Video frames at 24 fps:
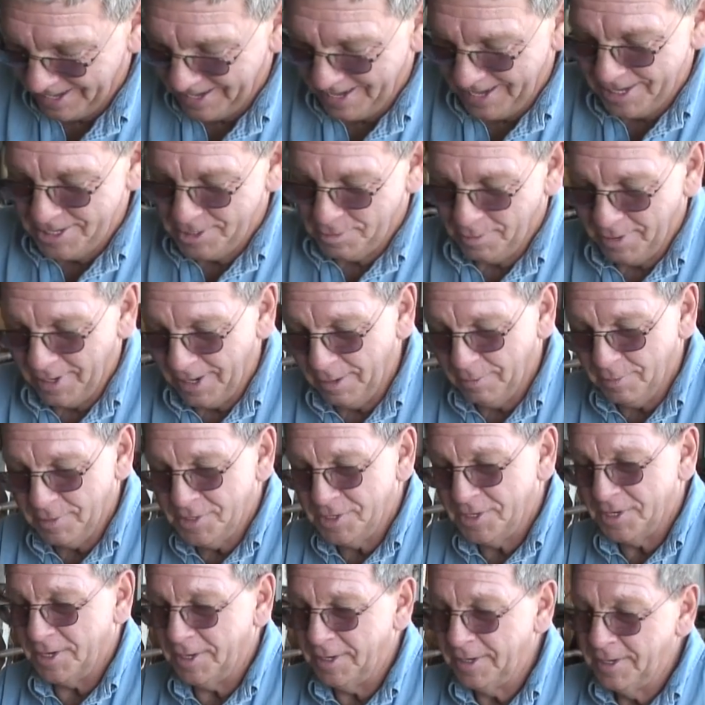and that's what I
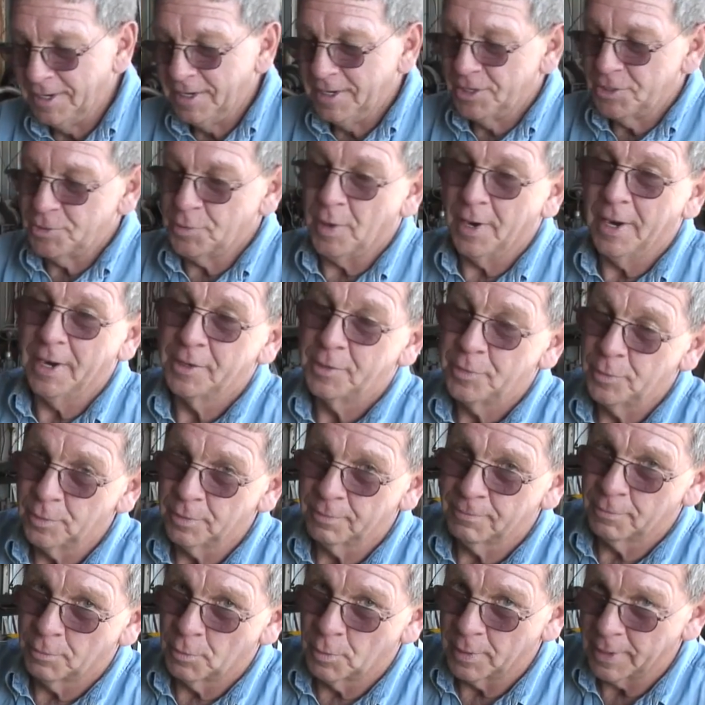was uh, trying to
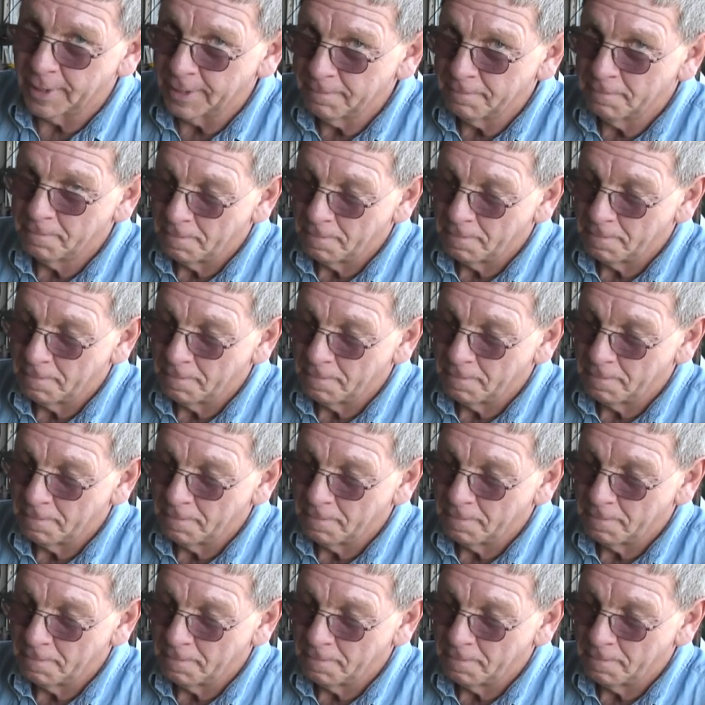avoid.